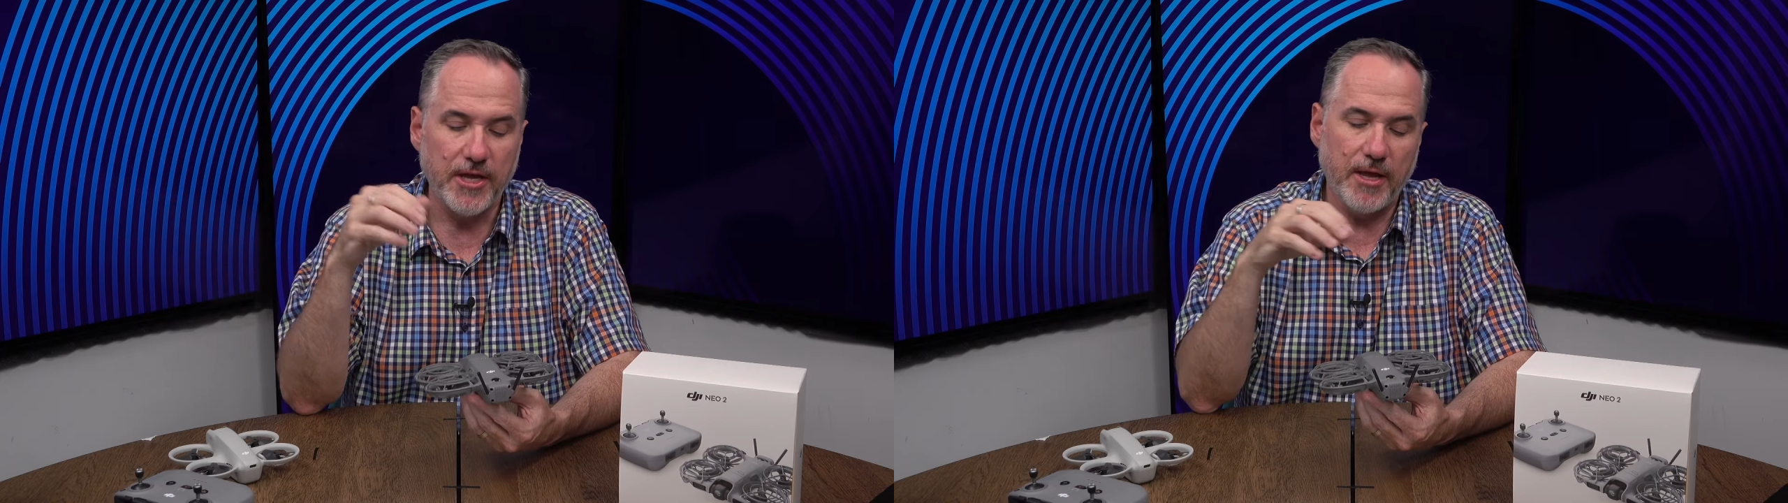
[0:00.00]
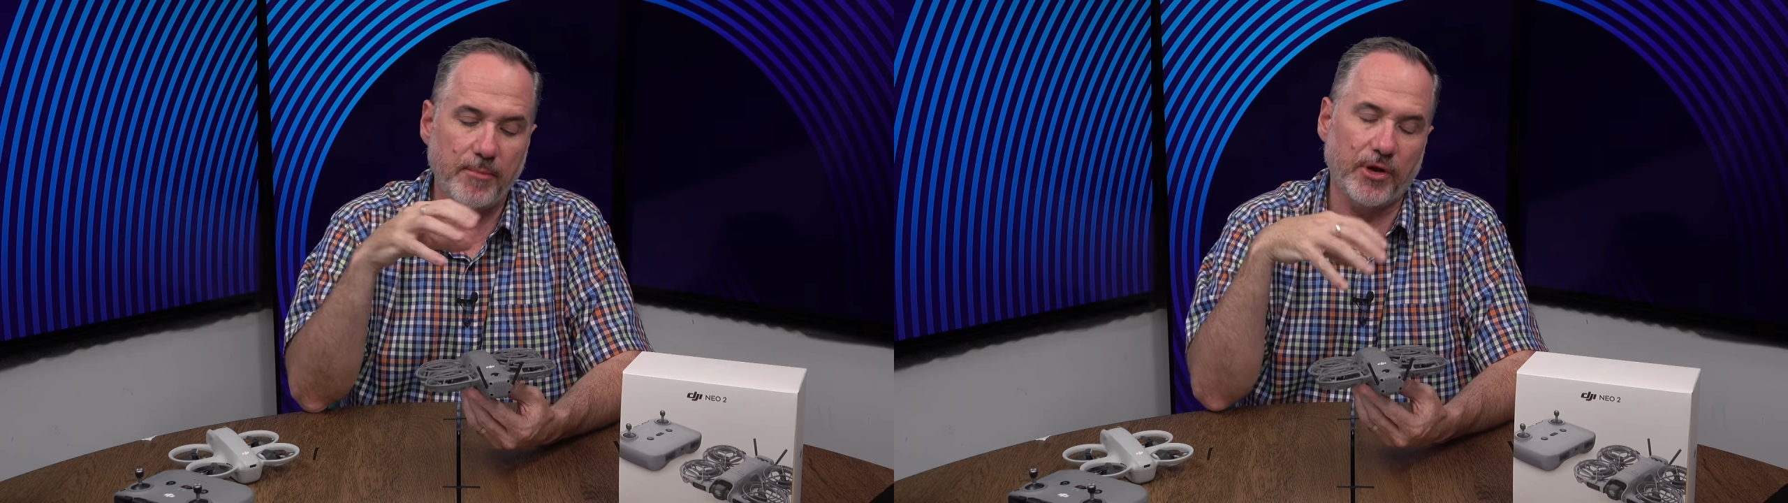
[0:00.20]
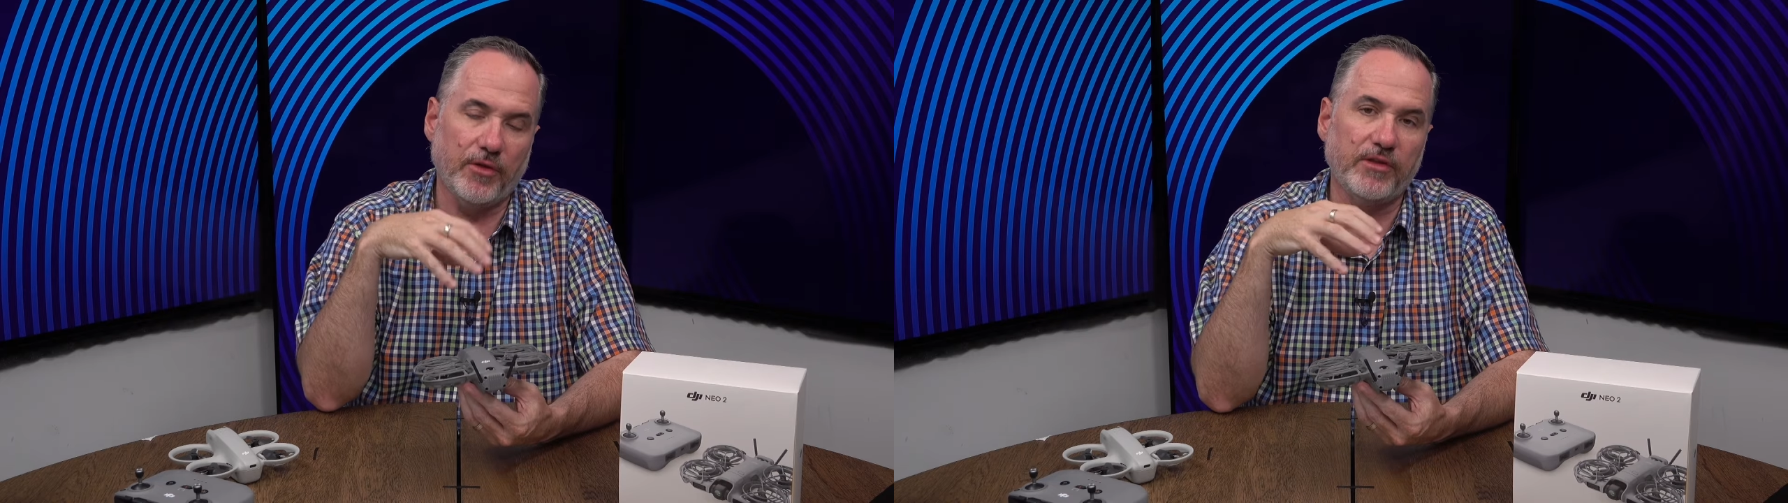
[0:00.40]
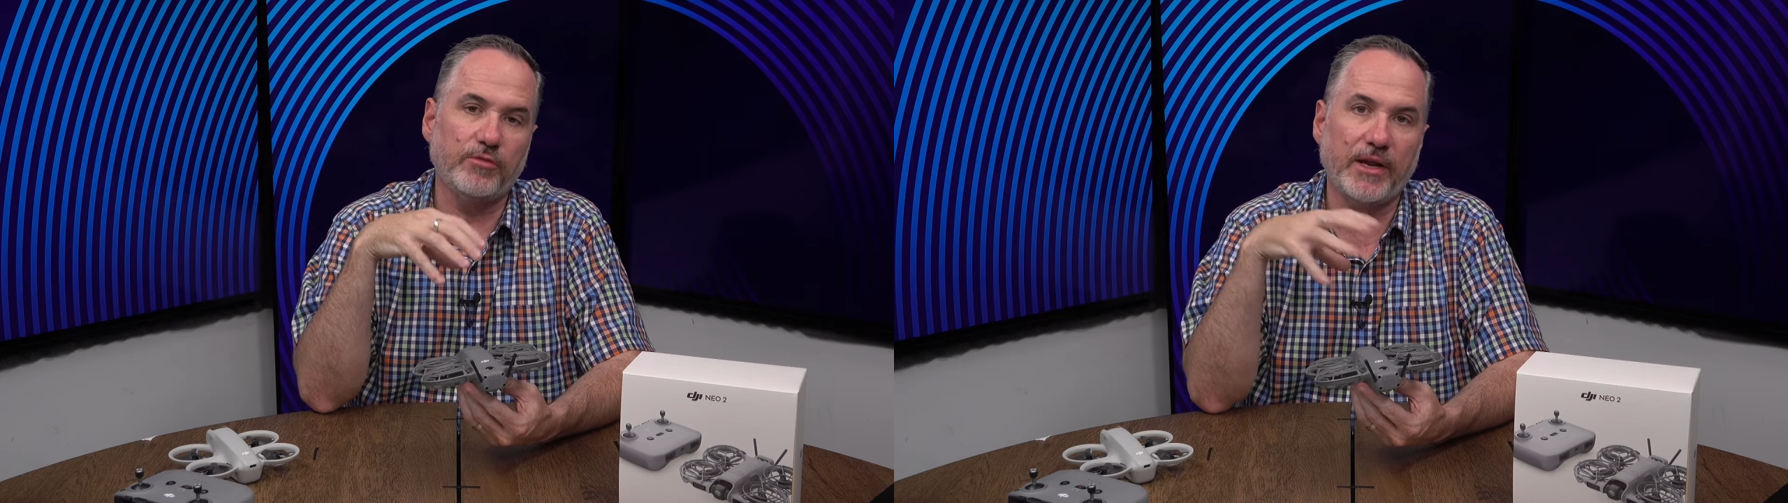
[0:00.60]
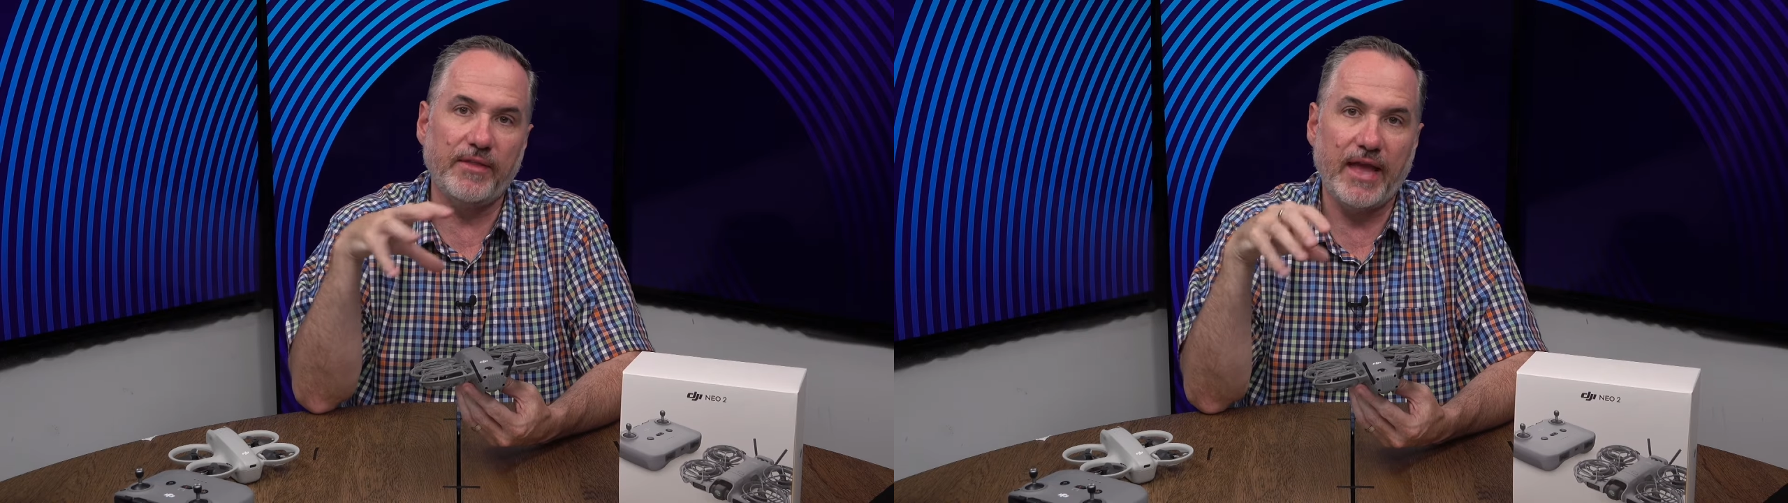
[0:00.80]
but on this
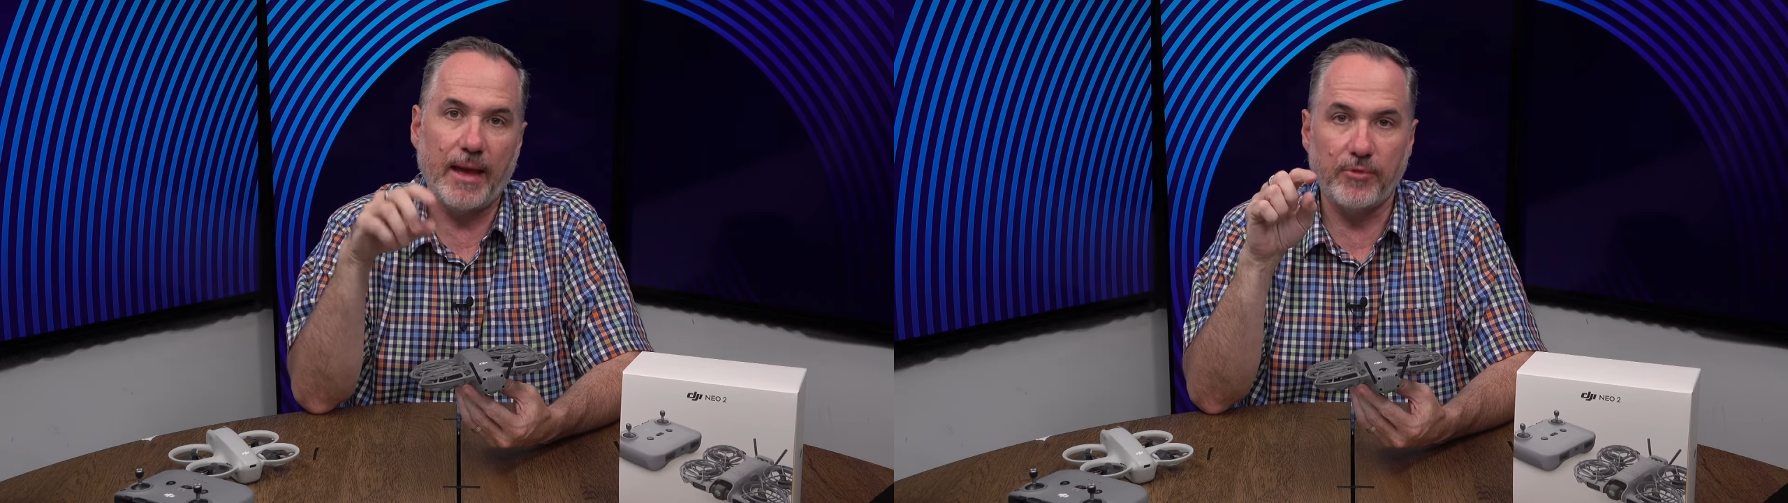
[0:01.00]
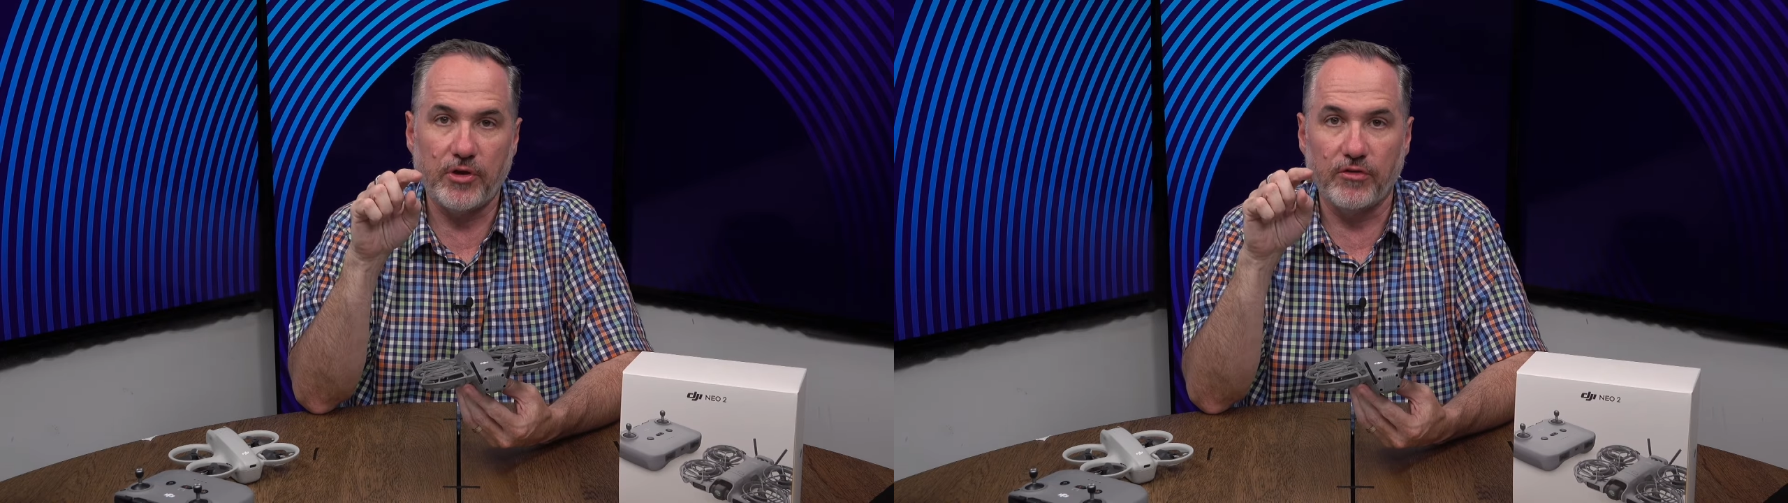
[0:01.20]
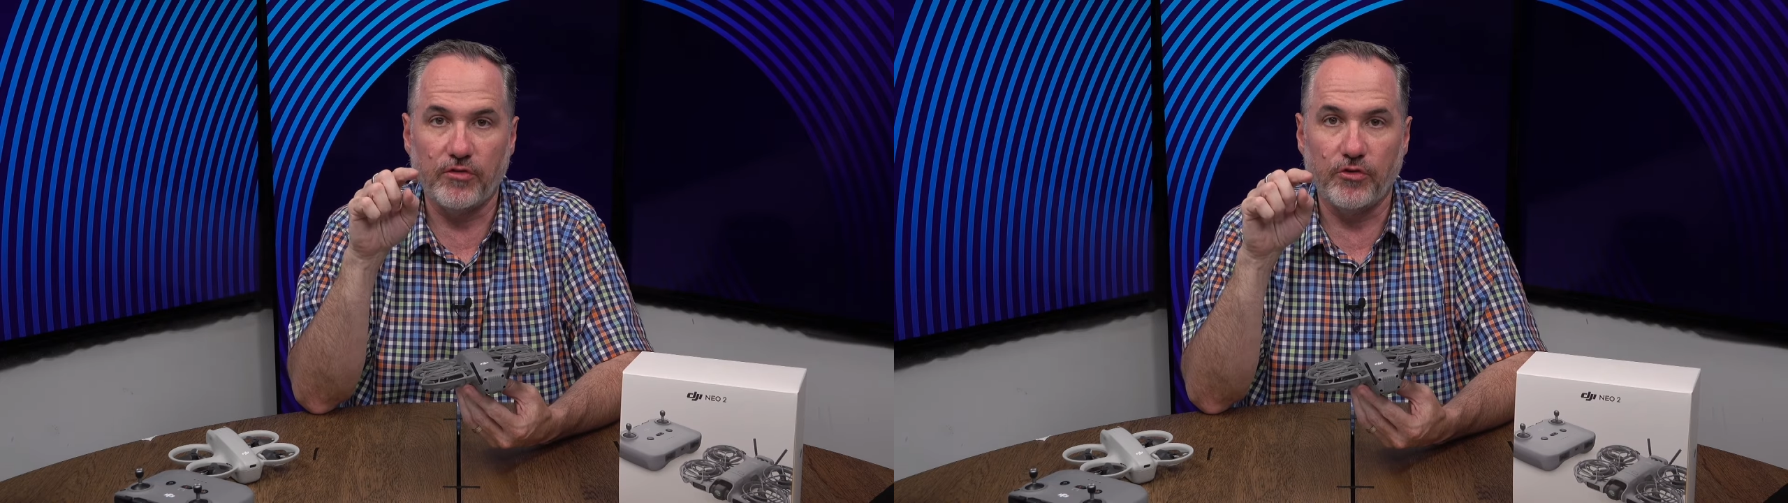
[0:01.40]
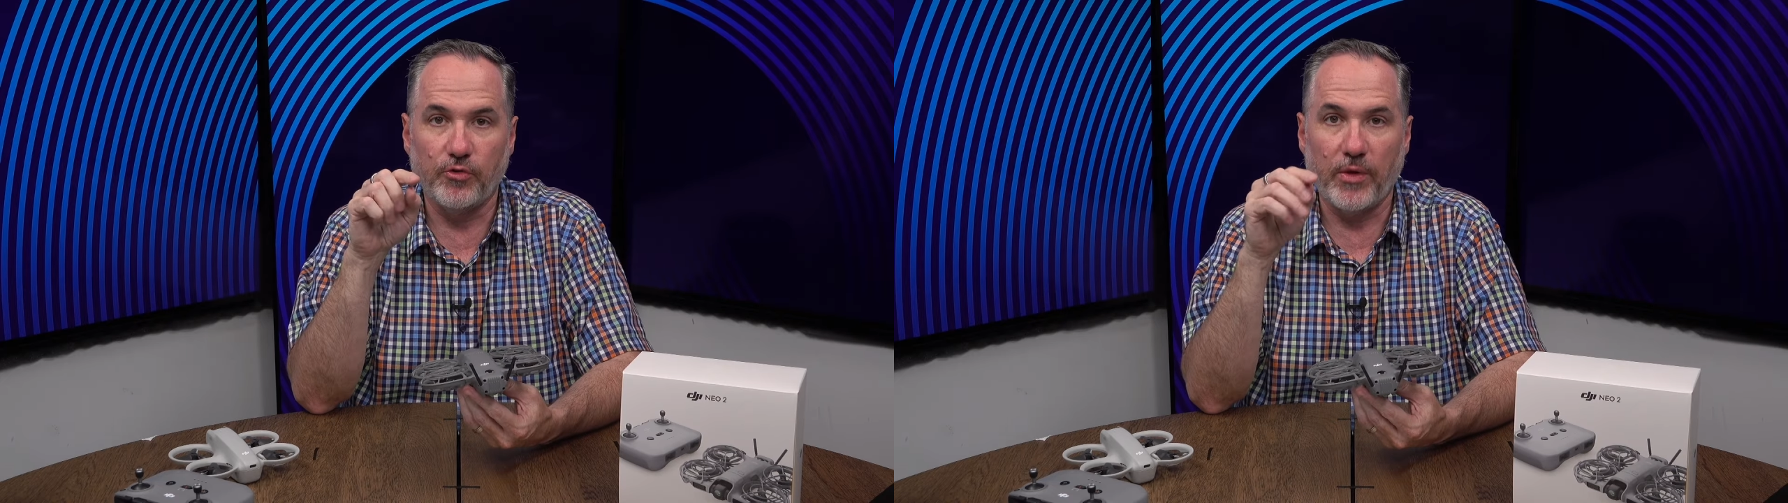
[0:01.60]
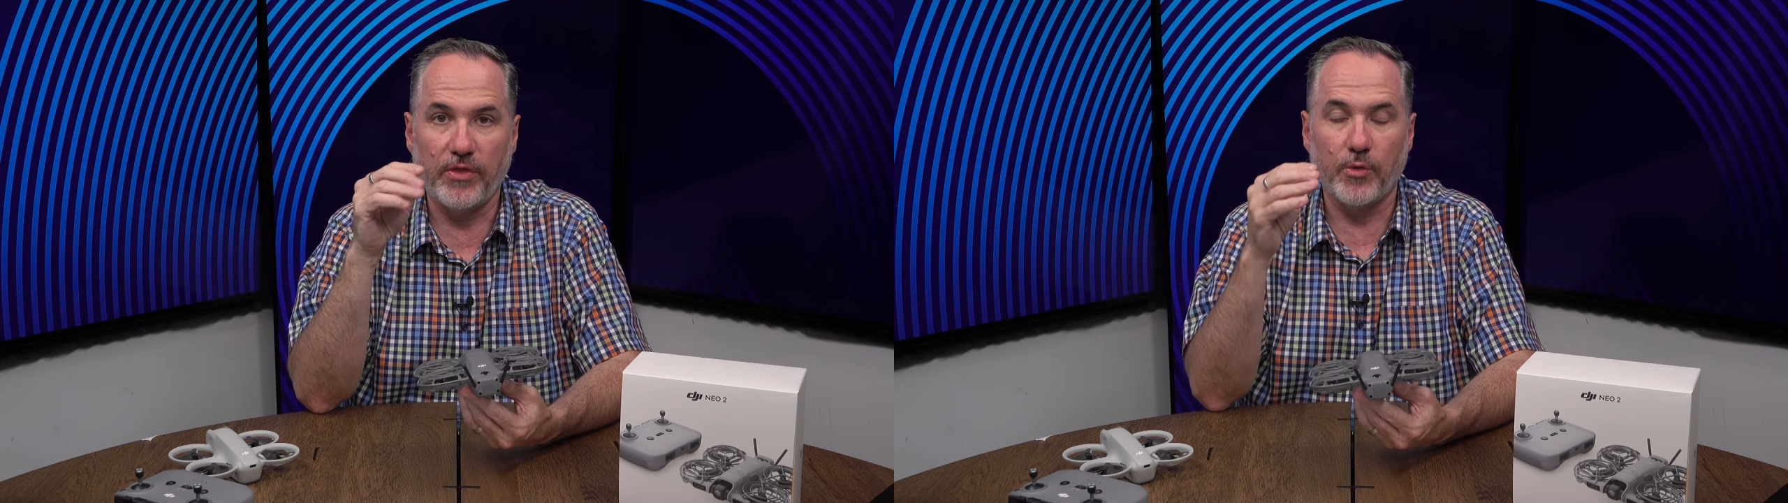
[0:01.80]
one in the app, you can choose whether